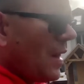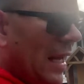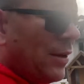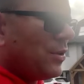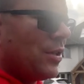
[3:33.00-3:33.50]

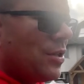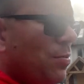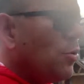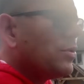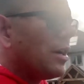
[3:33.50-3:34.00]
It was a
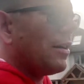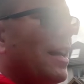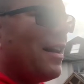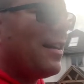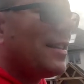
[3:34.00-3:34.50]
small task.
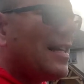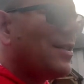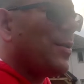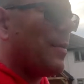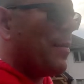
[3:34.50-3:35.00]
And I said
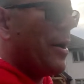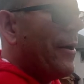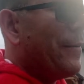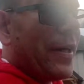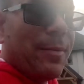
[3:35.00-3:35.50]
to him,
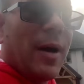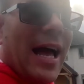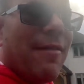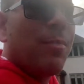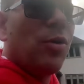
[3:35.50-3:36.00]
but I
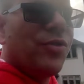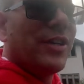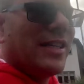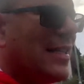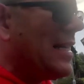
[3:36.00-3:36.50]
have pondered
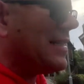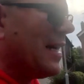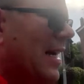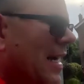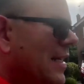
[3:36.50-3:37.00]
it since,
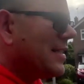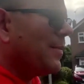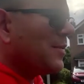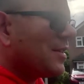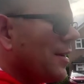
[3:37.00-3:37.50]

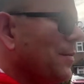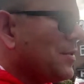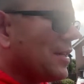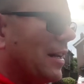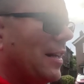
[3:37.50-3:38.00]
sometimes,
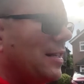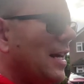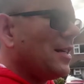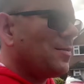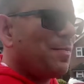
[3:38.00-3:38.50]
son,
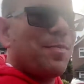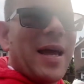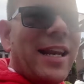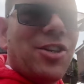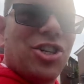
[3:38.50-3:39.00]
it's
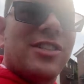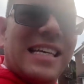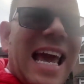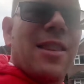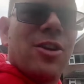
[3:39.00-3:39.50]
better just to
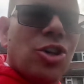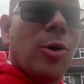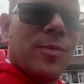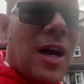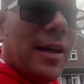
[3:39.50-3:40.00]
get the
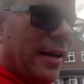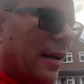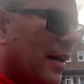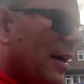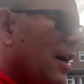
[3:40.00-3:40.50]
job done
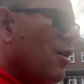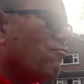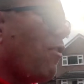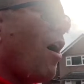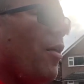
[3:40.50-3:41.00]

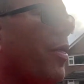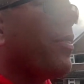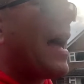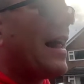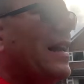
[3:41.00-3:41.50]
rather
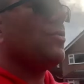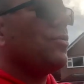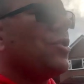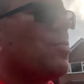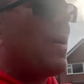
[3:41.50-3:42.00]
than
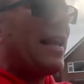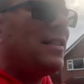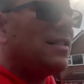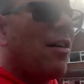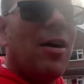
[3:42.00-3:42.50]

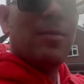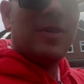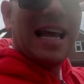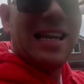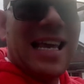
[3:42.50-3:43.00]
spend time
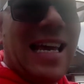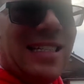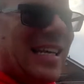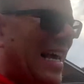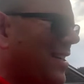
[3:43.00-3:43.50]

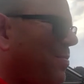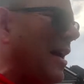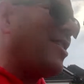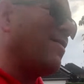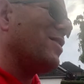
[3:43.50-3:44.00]
delegating it,
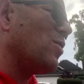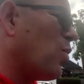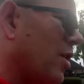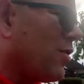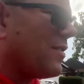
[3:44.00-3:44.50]
especially if it's a
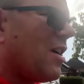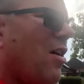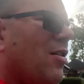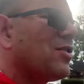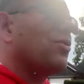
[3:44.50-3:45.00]
one-off
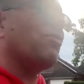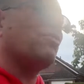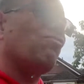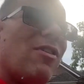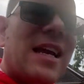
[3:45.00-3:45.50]
task or it's
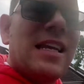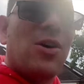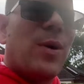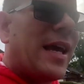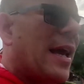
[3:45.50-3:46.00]
really
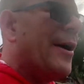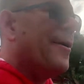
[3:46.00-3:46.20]
quick,